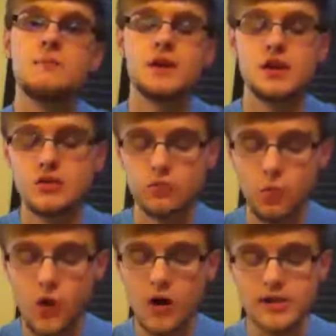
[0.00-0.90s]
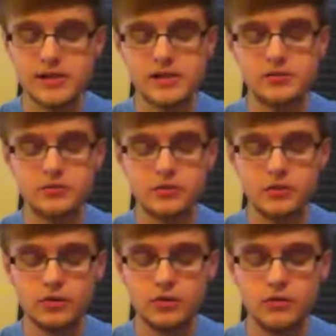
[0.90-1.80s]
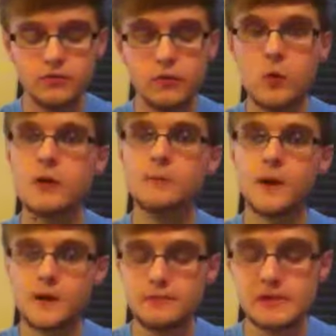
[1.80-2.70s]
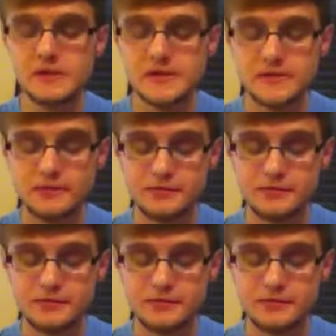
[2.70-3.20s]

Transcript: but he wanted to for a purpose.